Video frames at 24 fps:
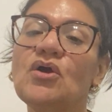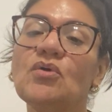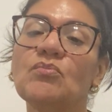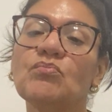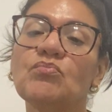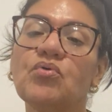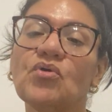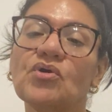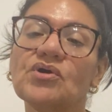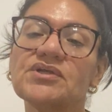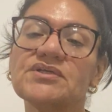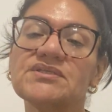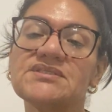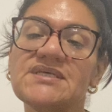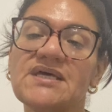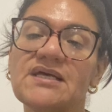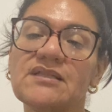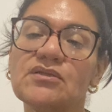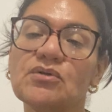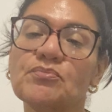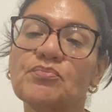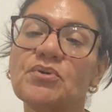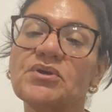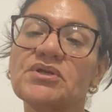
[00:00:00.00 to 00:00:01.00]

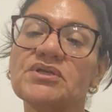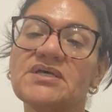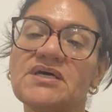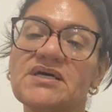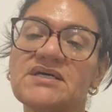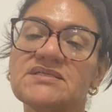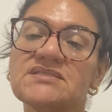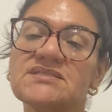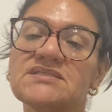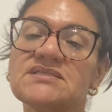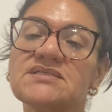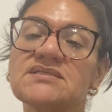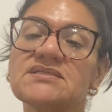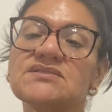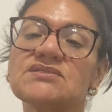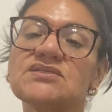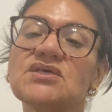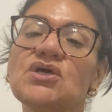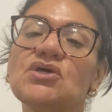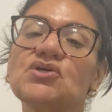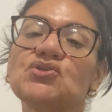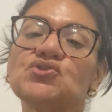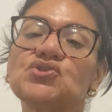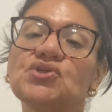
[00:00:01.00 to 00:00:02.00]
Bordetella pertussis
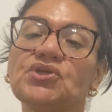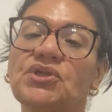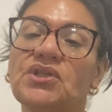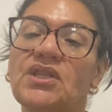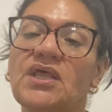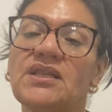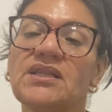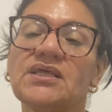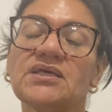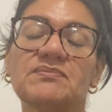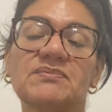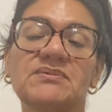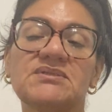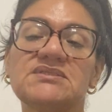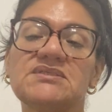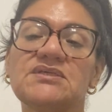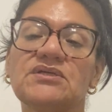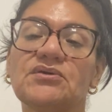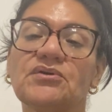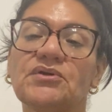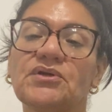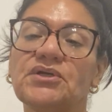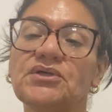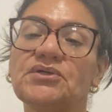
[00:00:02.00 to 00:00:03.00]
genetic
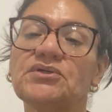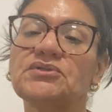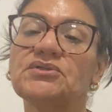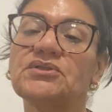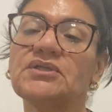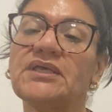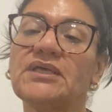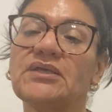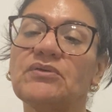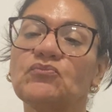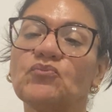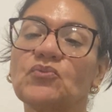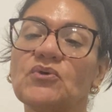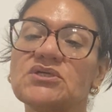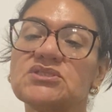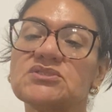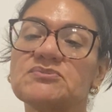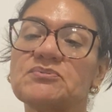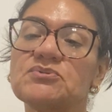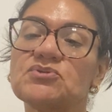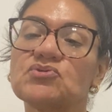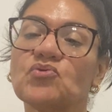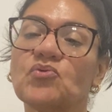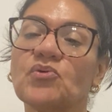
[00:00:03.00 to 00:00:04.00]
material in
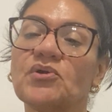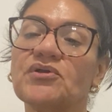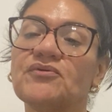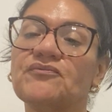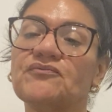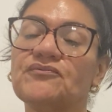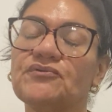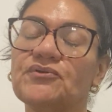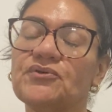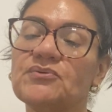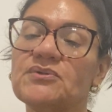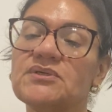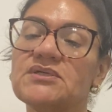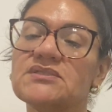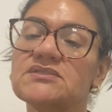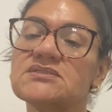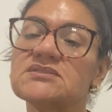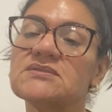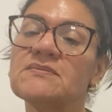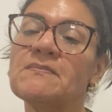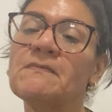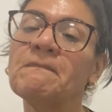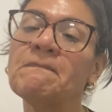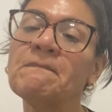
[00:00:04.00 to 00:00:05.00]
respiratory
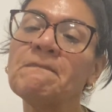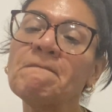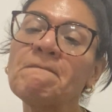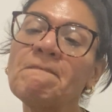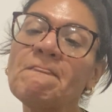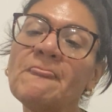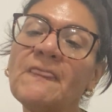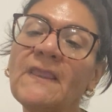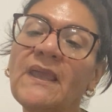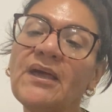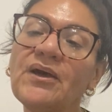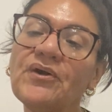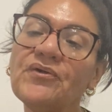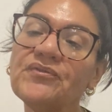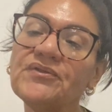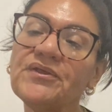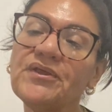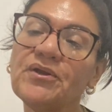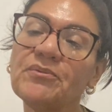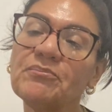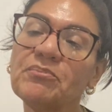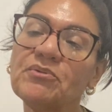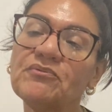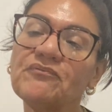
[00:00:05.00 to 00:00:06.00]
fluids.
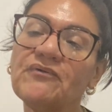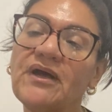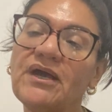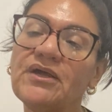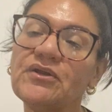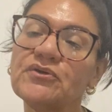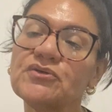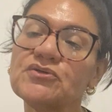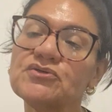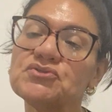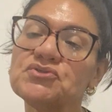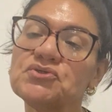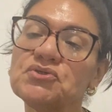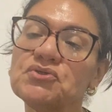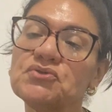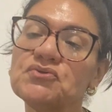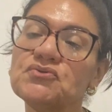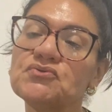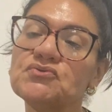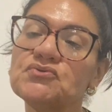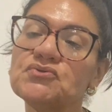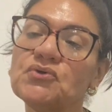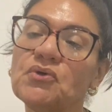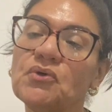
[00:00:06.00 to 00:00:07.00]
Healthcare providers
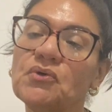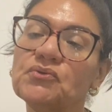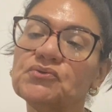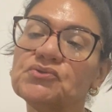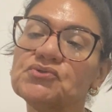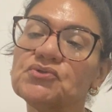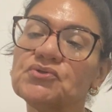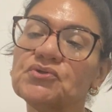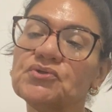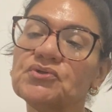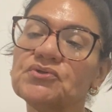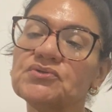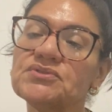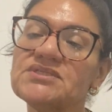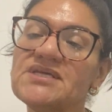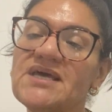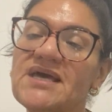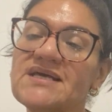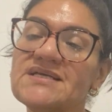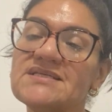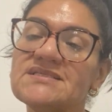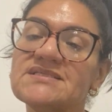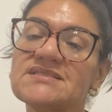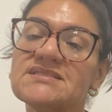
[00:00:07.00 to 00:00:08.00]
use culture
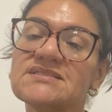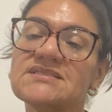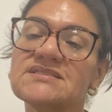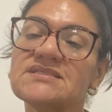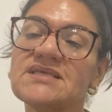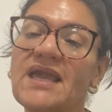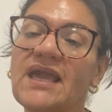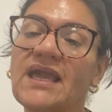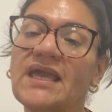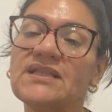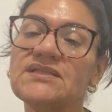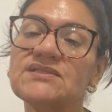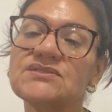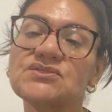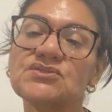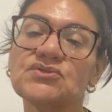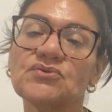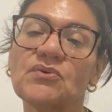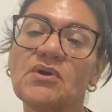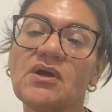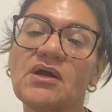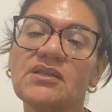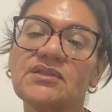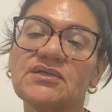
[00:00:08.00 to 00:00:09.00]
tests and
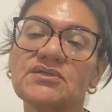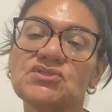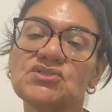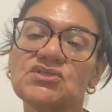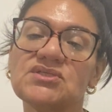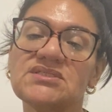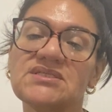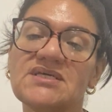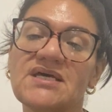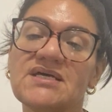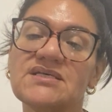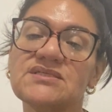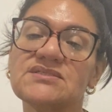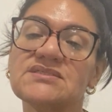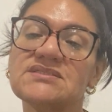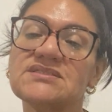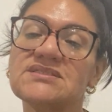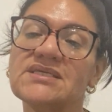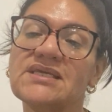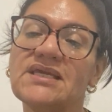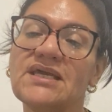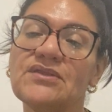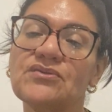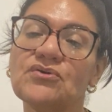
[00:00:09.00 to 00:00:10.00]
serology tests
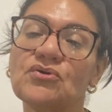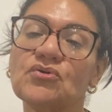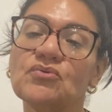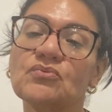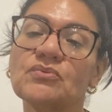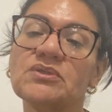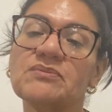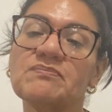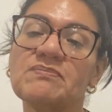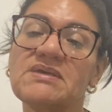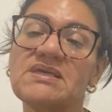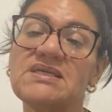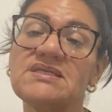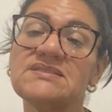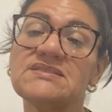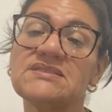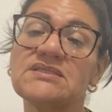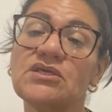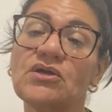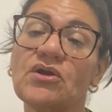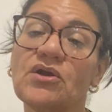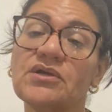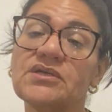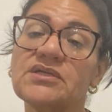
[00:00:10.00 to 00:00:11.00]
together with
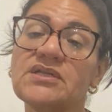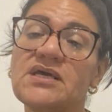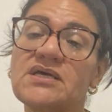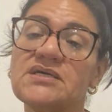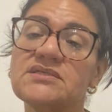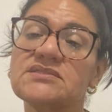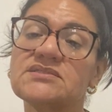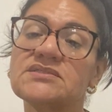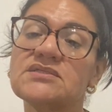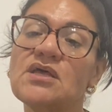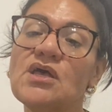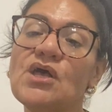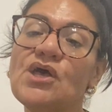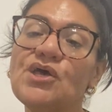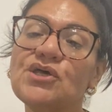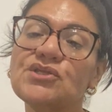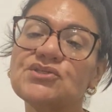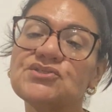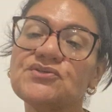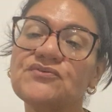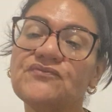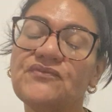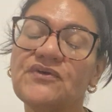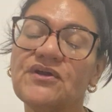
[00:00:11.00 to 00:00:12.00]
PCR tests
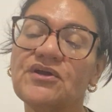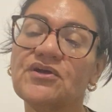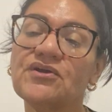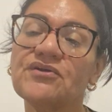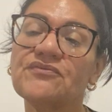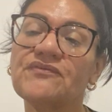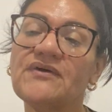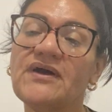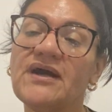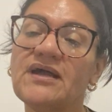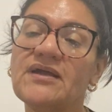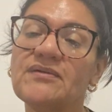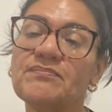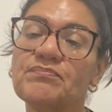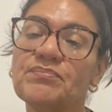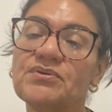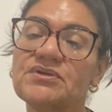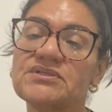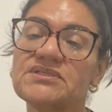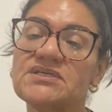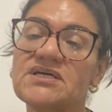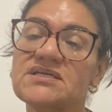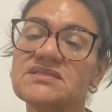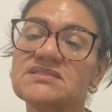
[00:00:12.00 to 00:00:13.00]
to verify
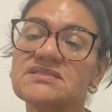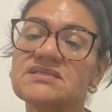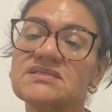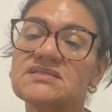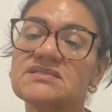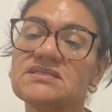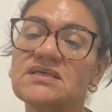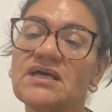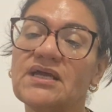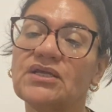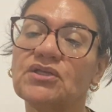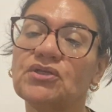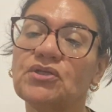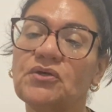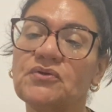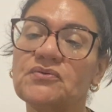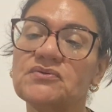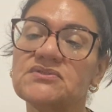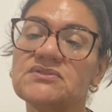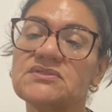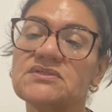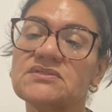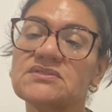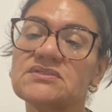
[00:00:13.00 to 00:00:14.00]
pertussis
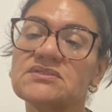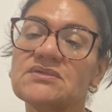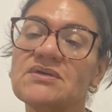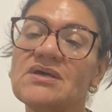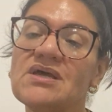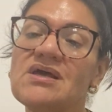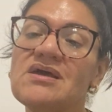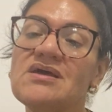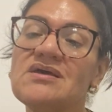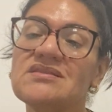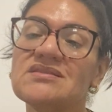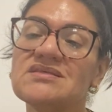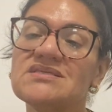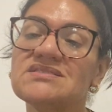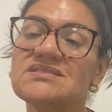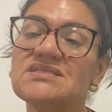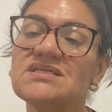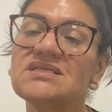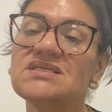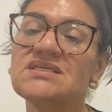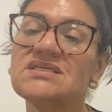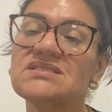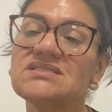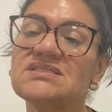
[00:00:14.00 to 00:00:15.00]
diagnosis. The
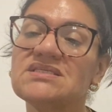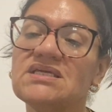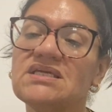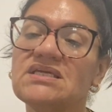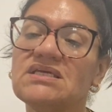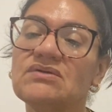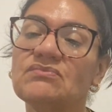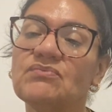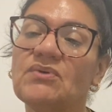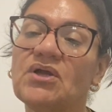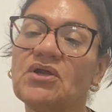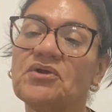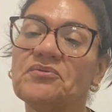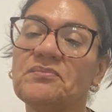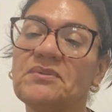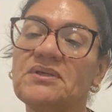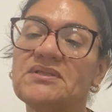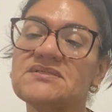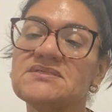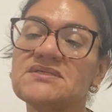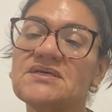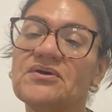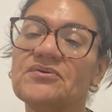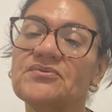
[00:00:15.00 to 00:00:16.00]
CDC
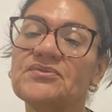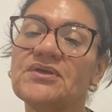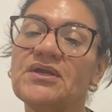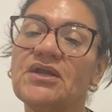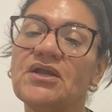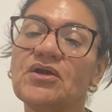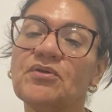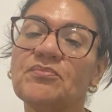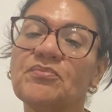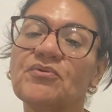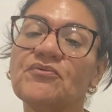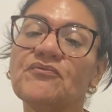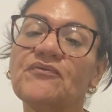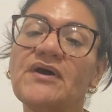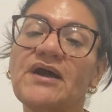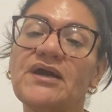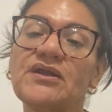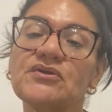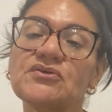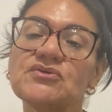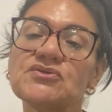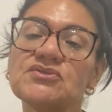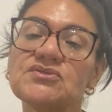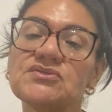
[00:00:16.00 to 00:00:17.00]
recommends healthcare
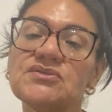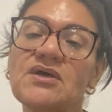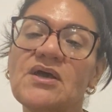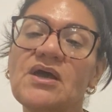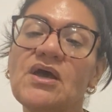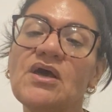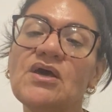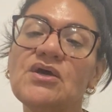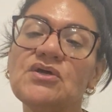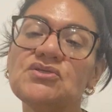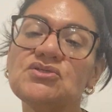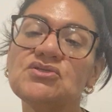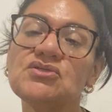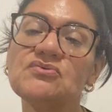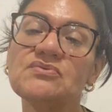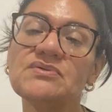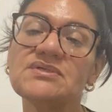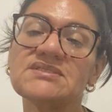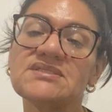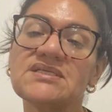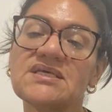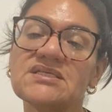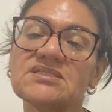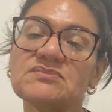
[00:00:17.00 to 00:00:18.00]
providers to
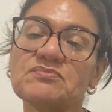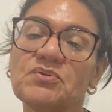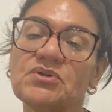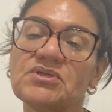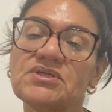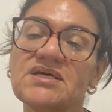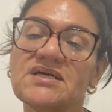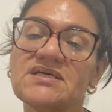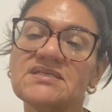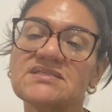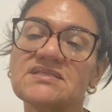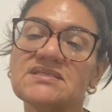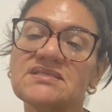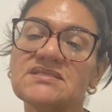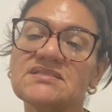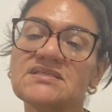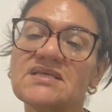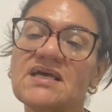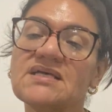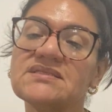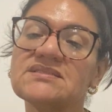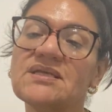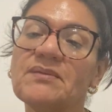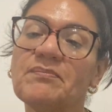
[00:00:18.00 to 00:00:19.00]
assess pertussis
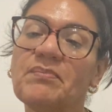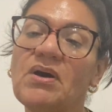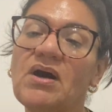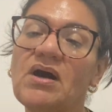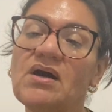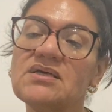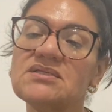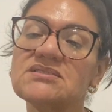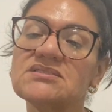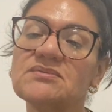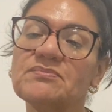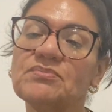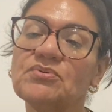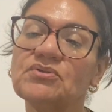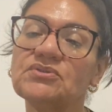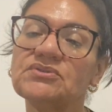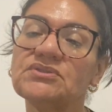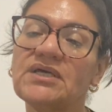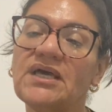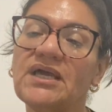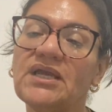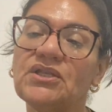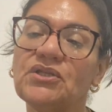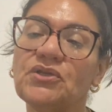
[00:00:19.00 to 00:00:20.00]
as a possible
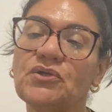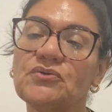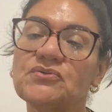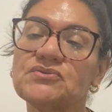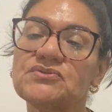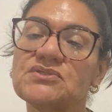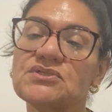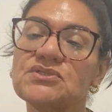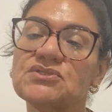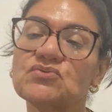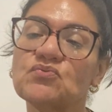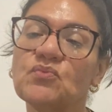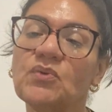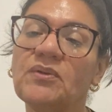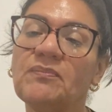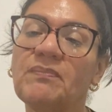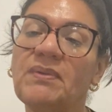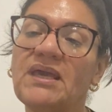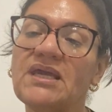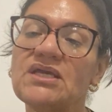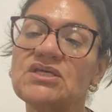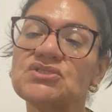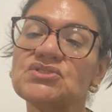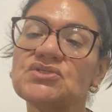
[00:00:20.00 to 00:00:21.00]
diagnosis when
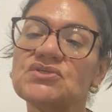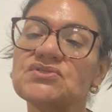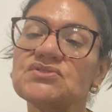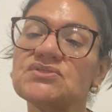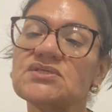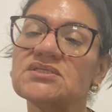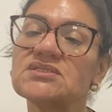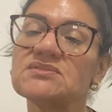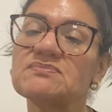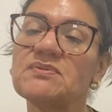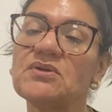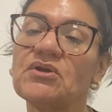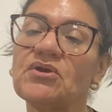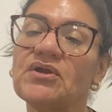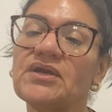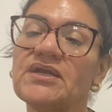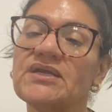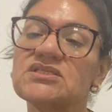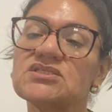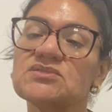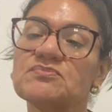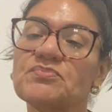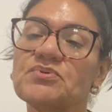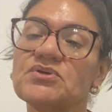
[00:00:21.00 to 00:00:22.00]
patients
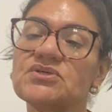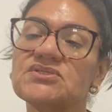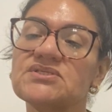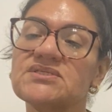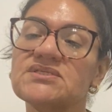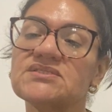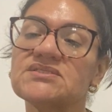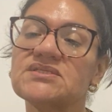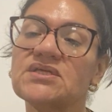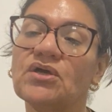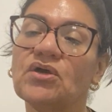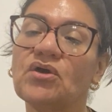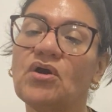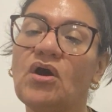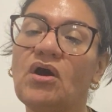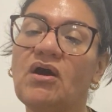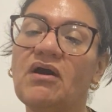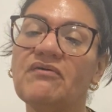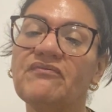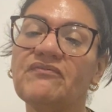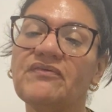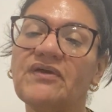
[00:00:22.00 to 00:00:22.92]
experience persistent cough